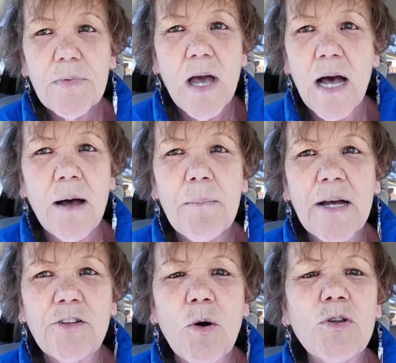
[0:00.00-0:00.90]

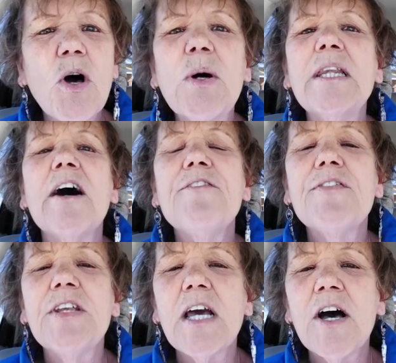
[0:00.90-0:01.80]
I don't know enough
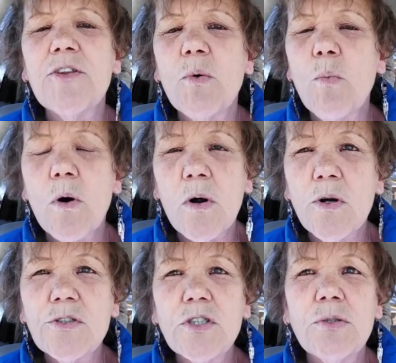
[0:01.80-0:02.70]
of the other
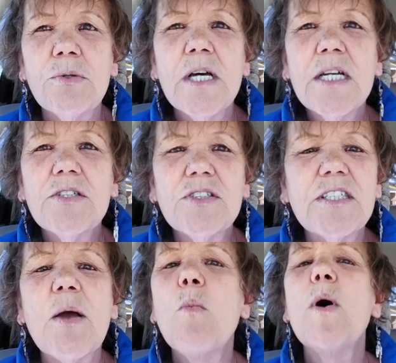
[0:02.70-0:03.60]
world to
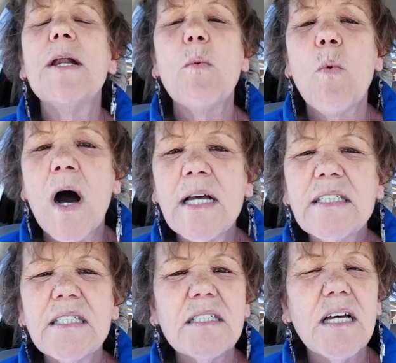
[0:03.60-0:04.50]
say what it
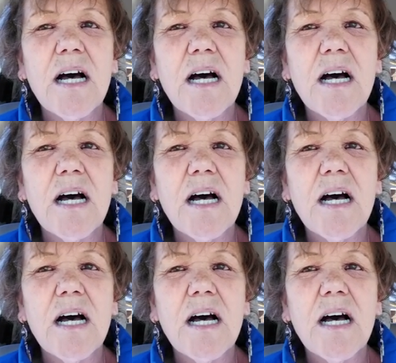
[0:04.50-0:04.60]
was,